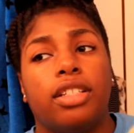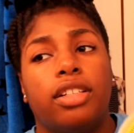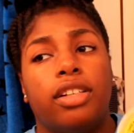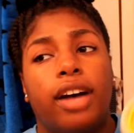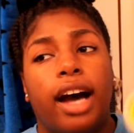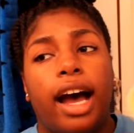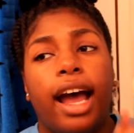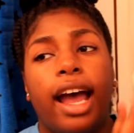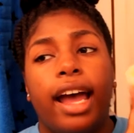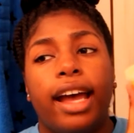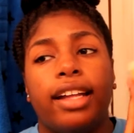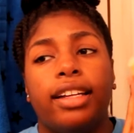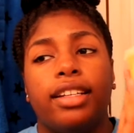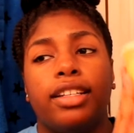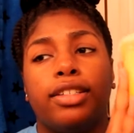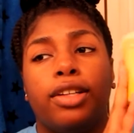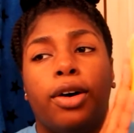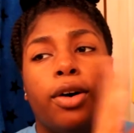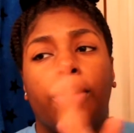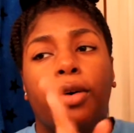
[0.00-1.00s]
so I had
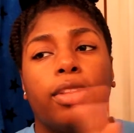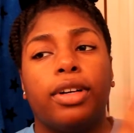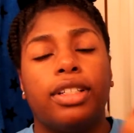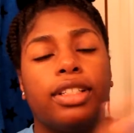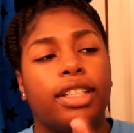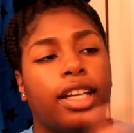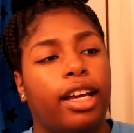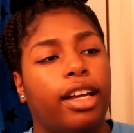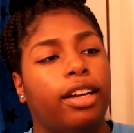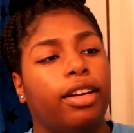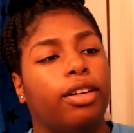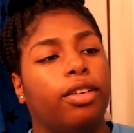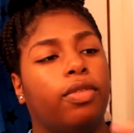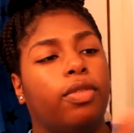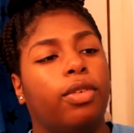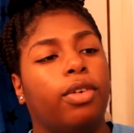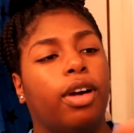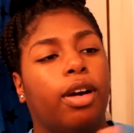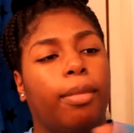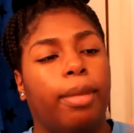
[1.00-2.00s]
this whole container
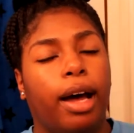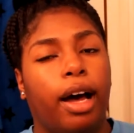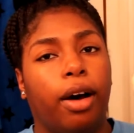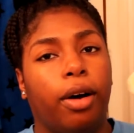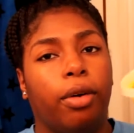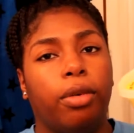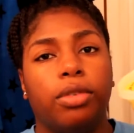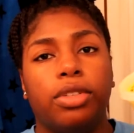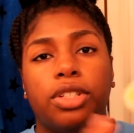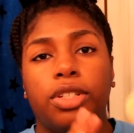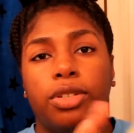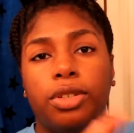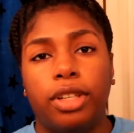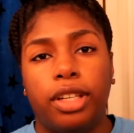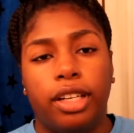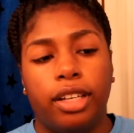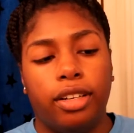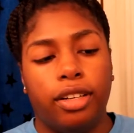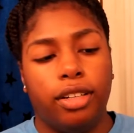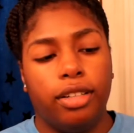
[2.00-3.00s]
for about 2
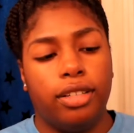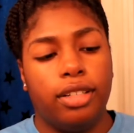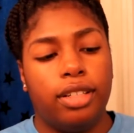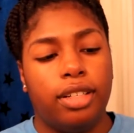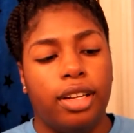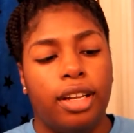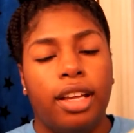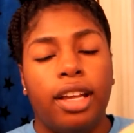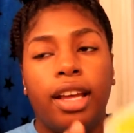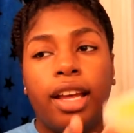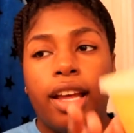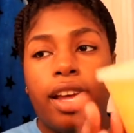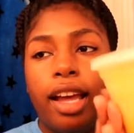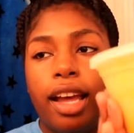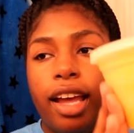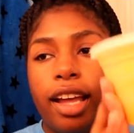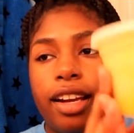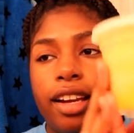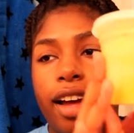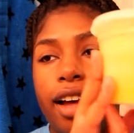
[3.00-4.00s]
years,
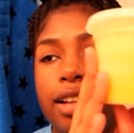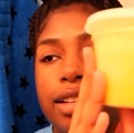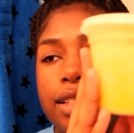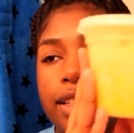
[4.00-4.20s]
and y'all